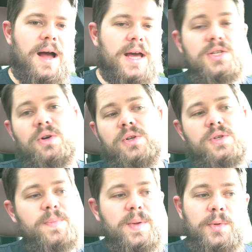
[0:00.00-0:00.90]
I saw
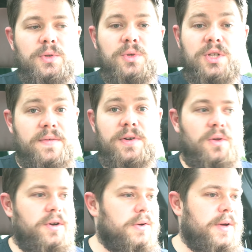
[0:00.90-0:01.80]
also people to travel
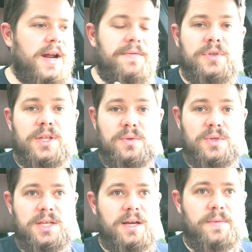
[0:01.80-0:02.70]
or, you know, and I wanted to
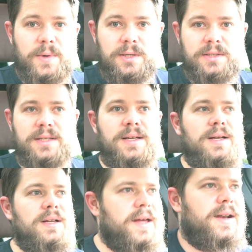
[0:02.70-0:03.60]
see a world.
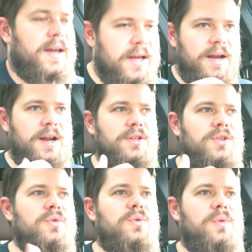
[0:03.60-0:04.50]
And I kind of
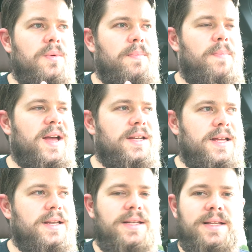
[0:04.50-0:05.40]
knew back
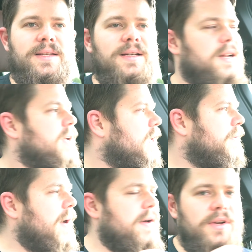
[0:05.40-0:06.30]
then that
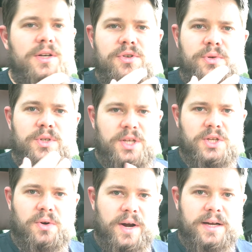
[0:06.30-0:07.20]
if I will do this
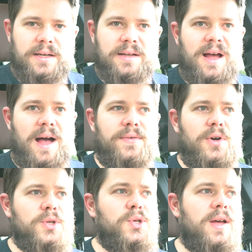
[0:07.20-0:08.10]
correctly, I will
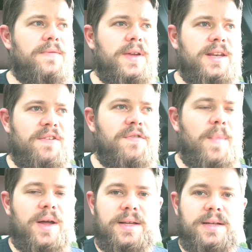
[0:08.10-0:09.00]
also have enough
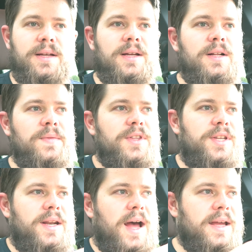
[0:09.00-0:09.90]
money
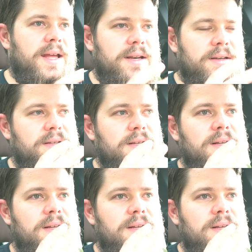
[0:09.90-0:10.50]
that I can